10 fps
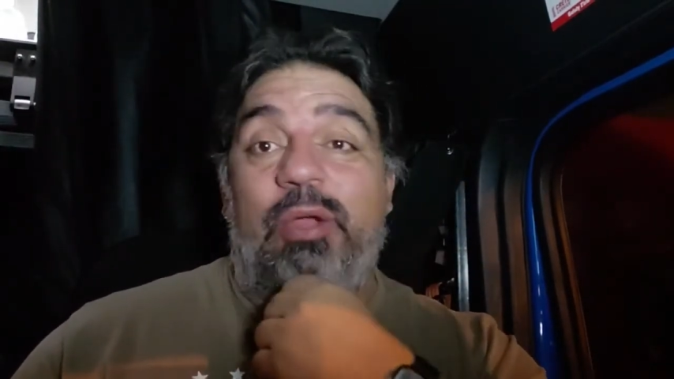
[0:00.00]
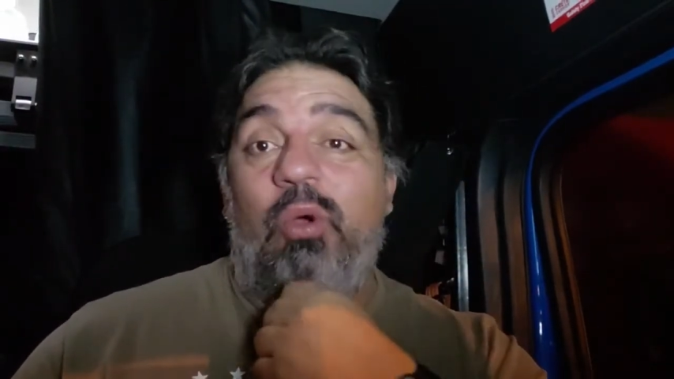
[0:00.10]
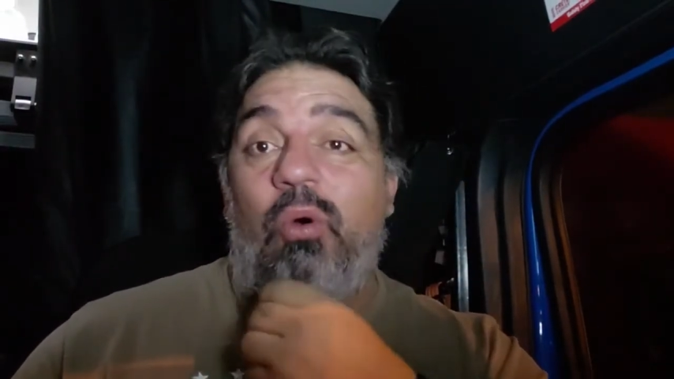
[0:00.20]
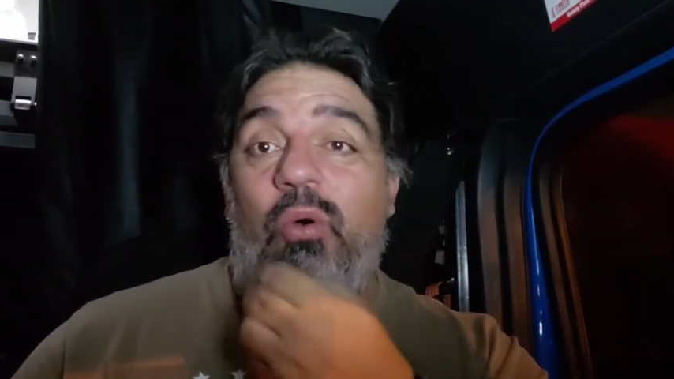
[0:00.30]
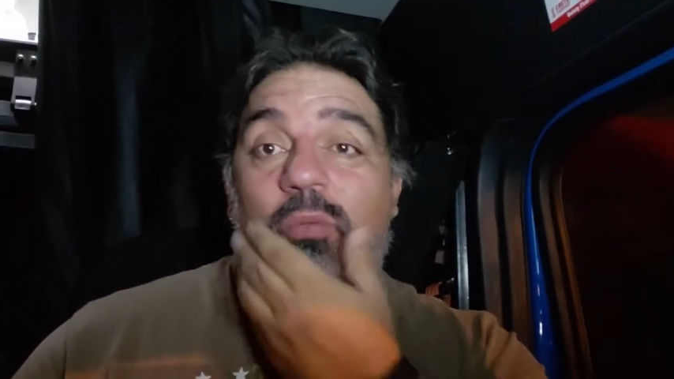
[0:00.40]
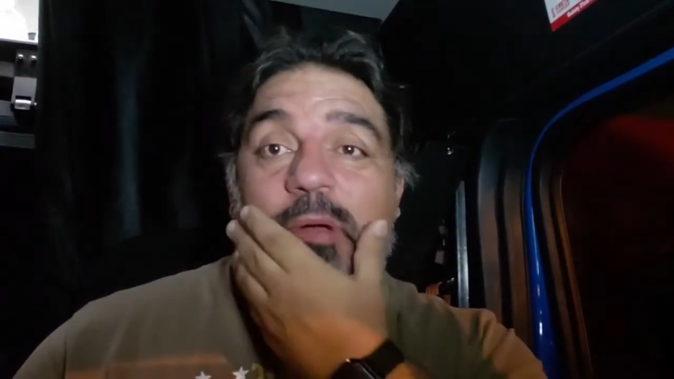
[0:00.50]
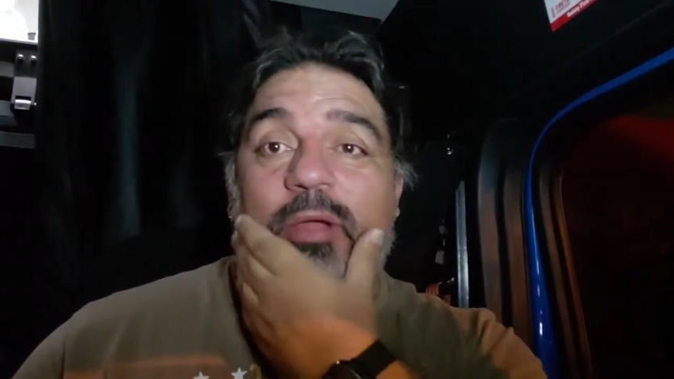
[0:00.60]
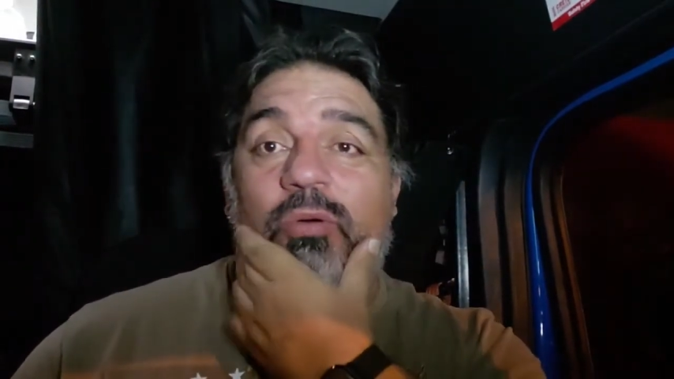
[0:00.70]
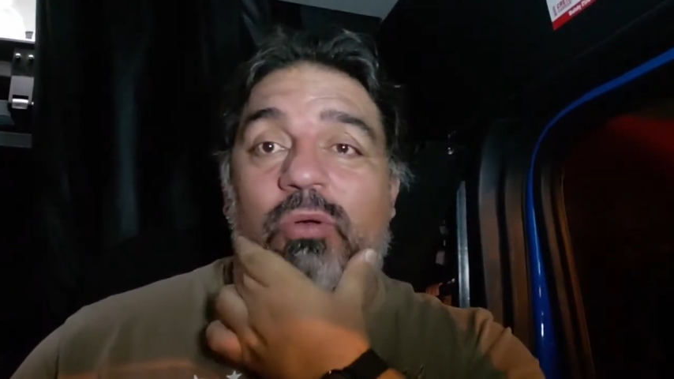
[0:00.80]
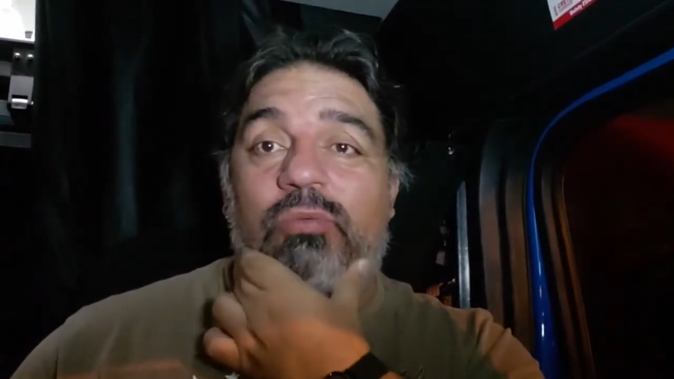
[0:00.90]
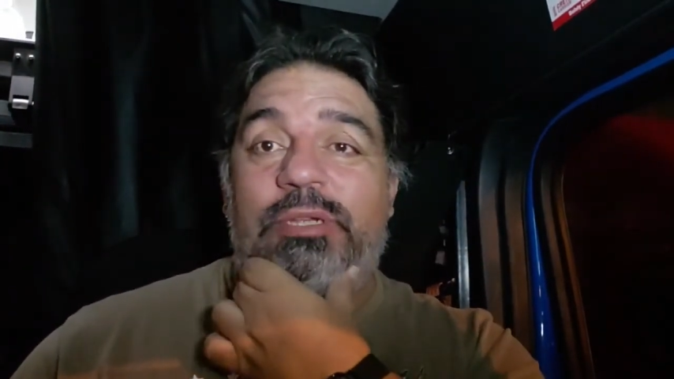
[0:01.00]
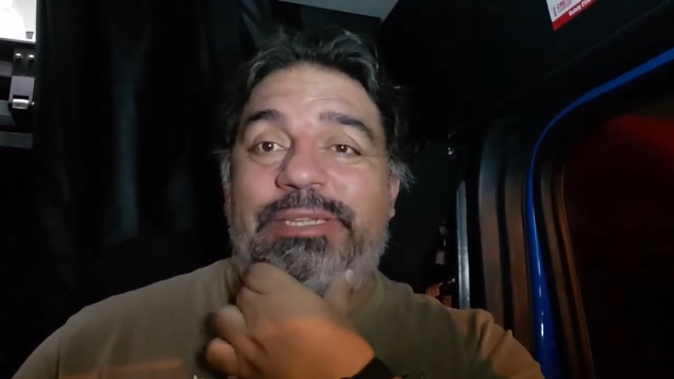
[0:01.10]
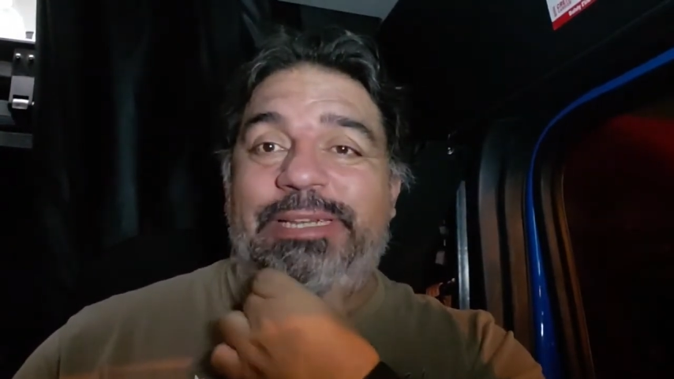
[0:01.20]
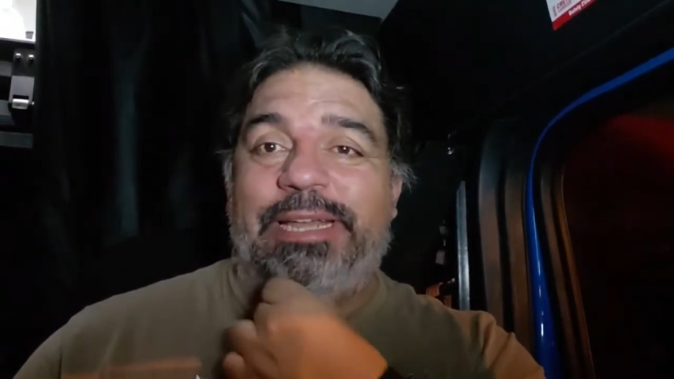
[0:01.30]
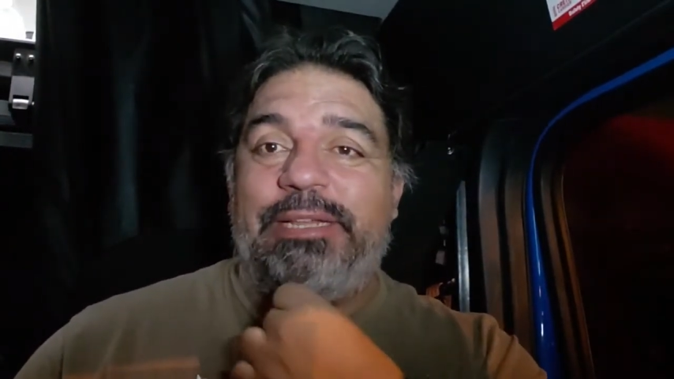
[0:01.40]
goal. My goal was
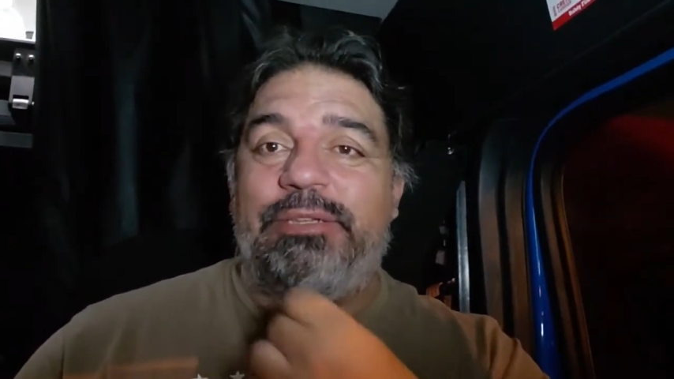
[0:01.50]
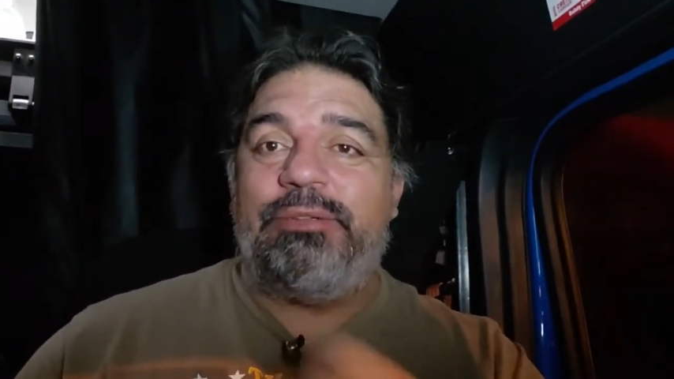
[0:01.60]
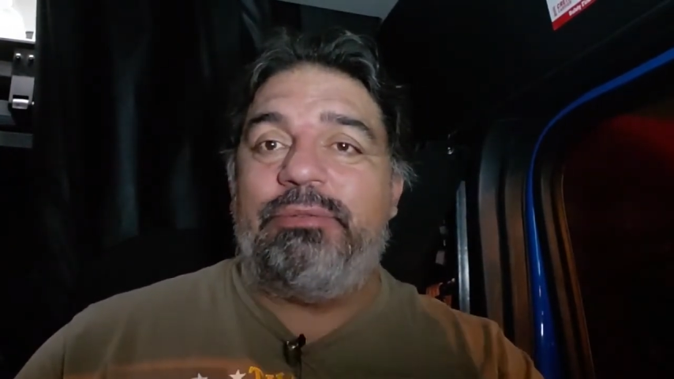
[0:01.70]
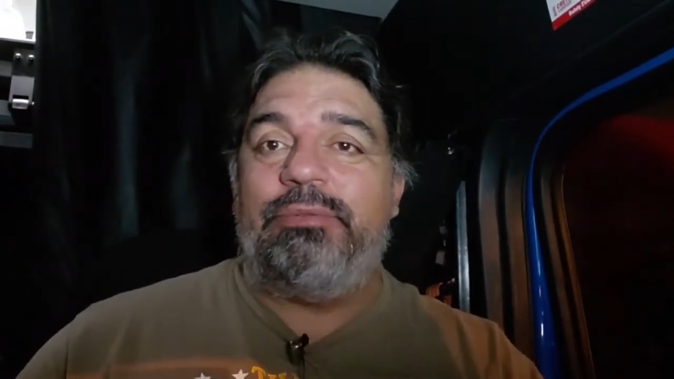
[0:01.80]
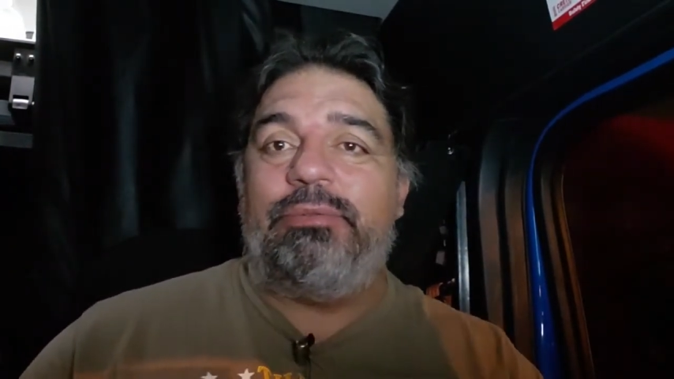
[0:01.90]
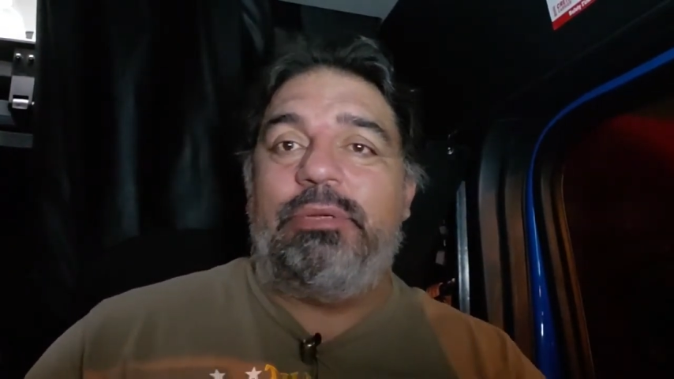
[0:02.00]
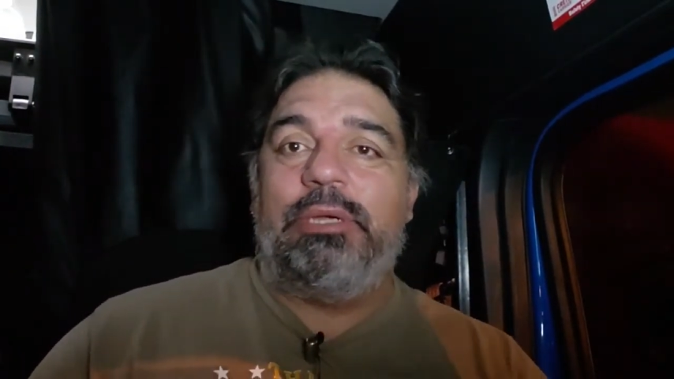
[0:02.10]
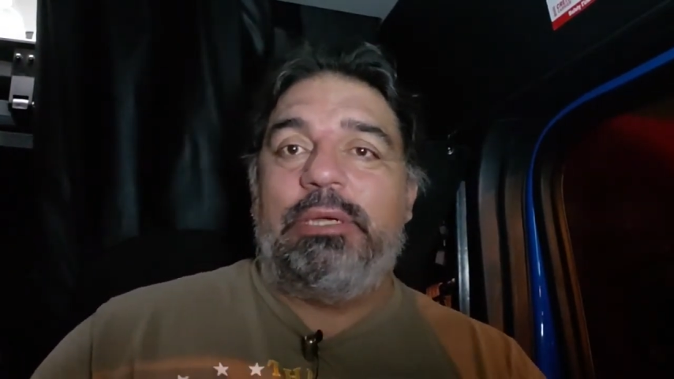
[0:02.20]
to get to